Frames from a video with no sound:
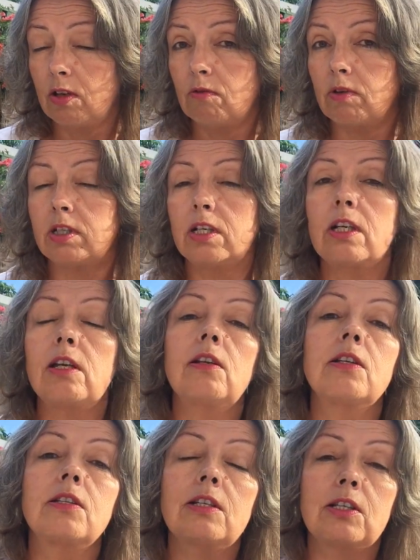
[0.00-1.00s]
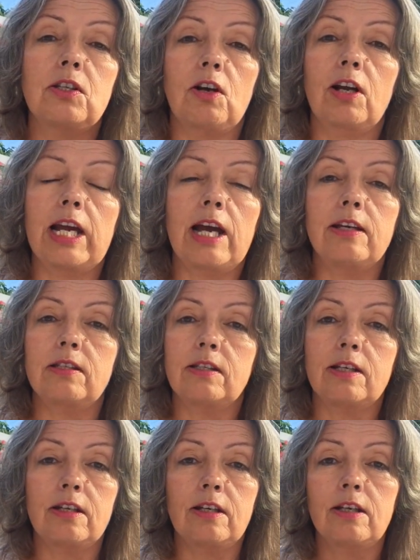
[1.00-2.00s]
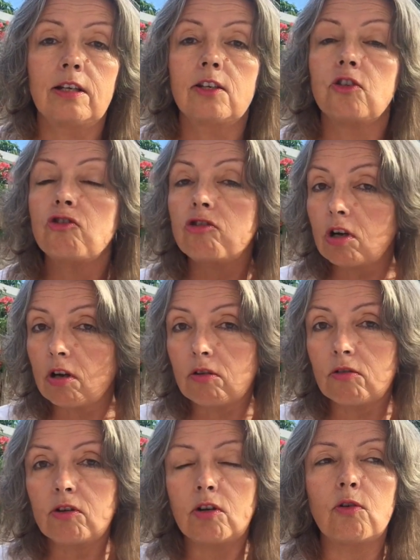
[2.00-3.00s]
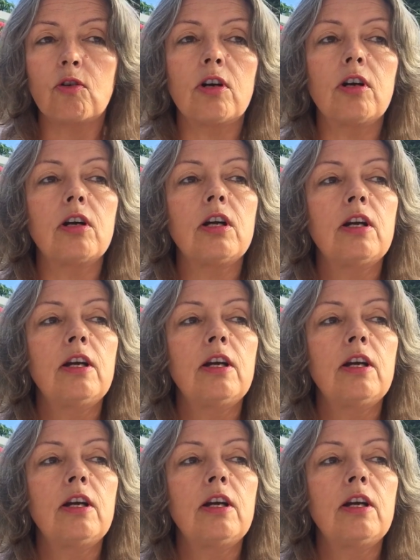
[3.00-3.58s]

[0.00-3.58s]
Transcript: ridiculously sarcastic joke or